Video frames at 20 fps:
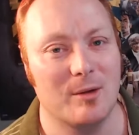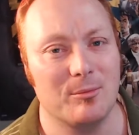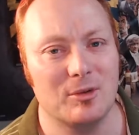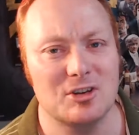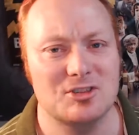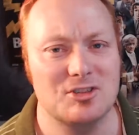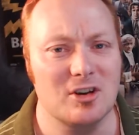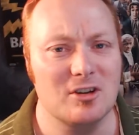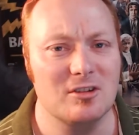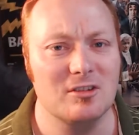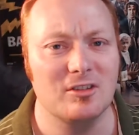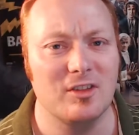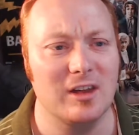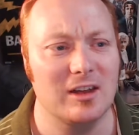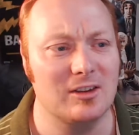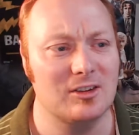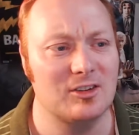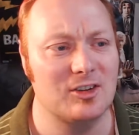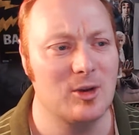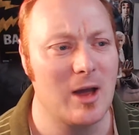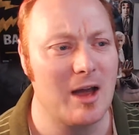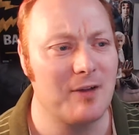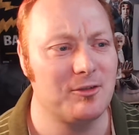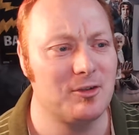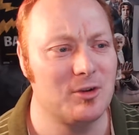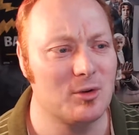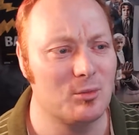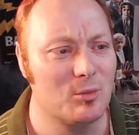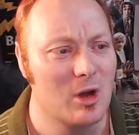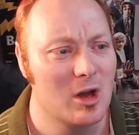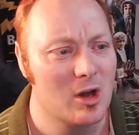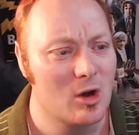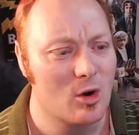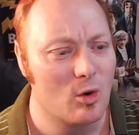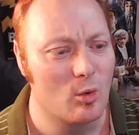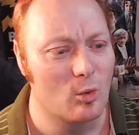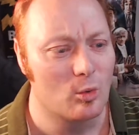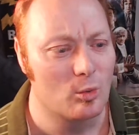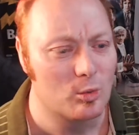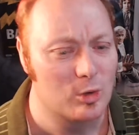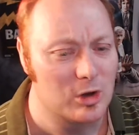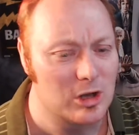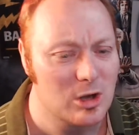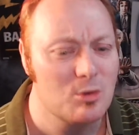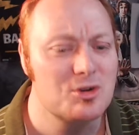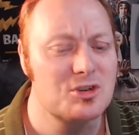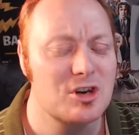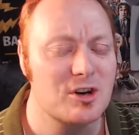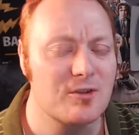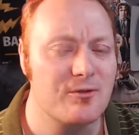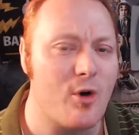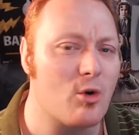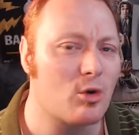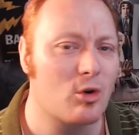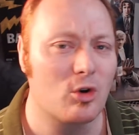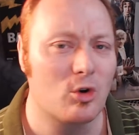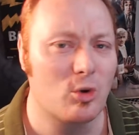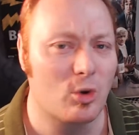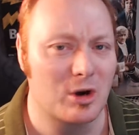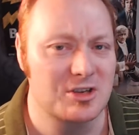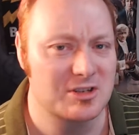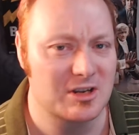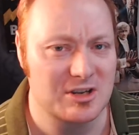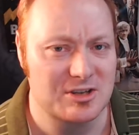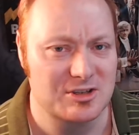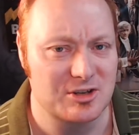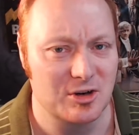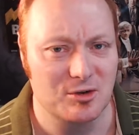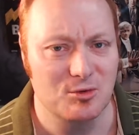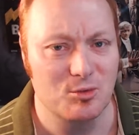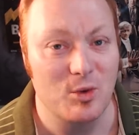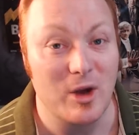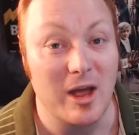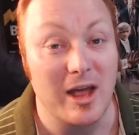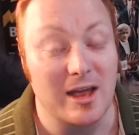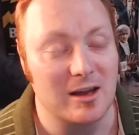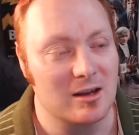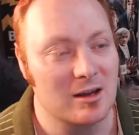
There's certain things you have to use your vocal cords in a certain way.